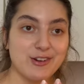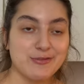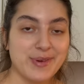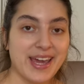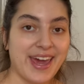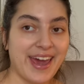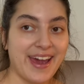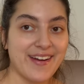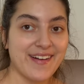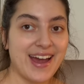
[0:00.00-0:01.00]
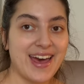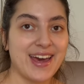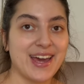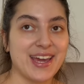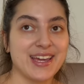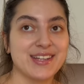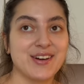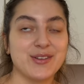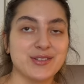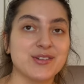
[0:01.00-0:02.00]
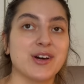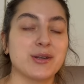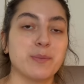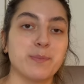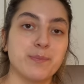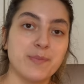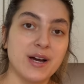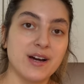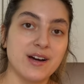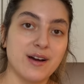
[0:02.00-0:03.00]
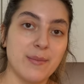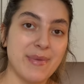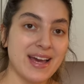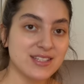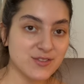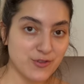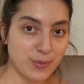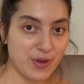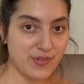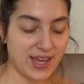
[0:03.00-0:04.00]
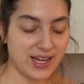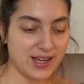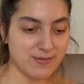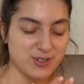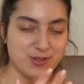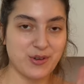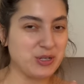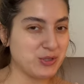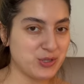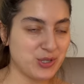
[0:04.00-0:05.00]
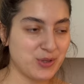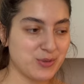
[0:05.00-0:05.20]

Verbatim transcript: of my hair I also got a uh, a mask from Aveda. I'm just going to show you